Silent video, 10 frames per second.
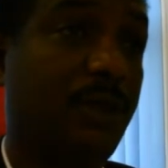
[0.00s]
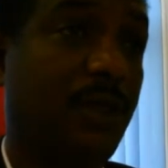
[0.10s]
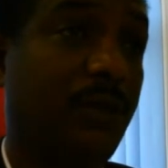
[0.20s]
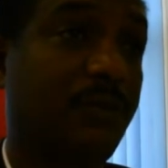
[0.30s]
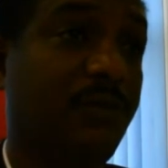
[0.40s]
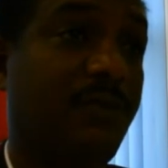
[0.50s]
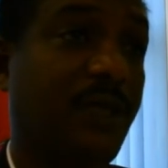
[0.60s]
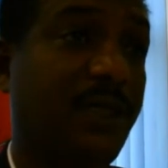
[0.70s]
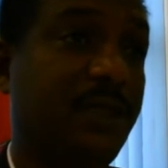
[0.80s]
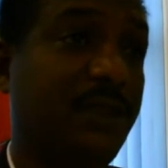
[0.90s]
wouldn't
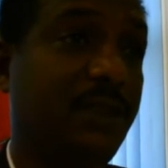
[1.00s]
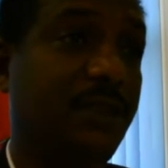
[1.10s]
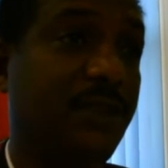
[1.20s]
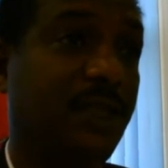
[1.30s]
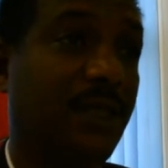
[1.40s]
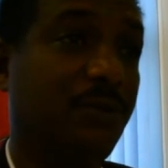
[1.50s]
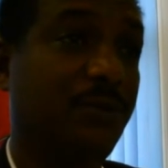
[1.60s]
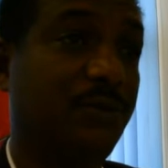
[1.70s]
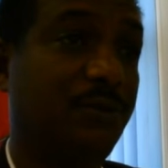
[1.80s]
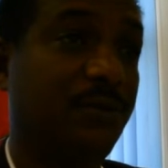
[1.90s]
find it easy now
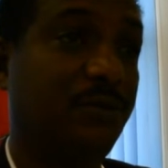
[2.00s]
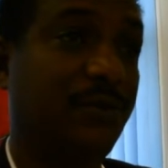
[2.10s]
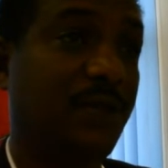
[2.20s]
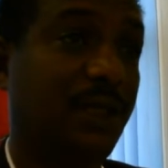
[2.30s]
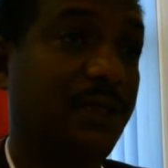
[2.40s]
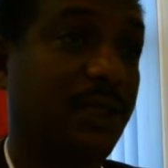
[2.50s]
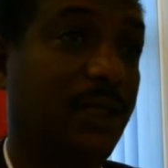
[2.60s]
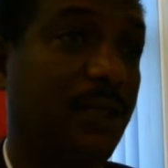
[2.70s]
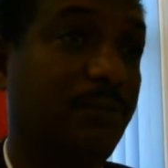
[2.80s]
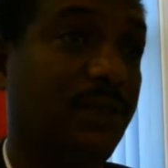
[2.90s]
to cite a
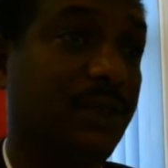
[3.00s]
number,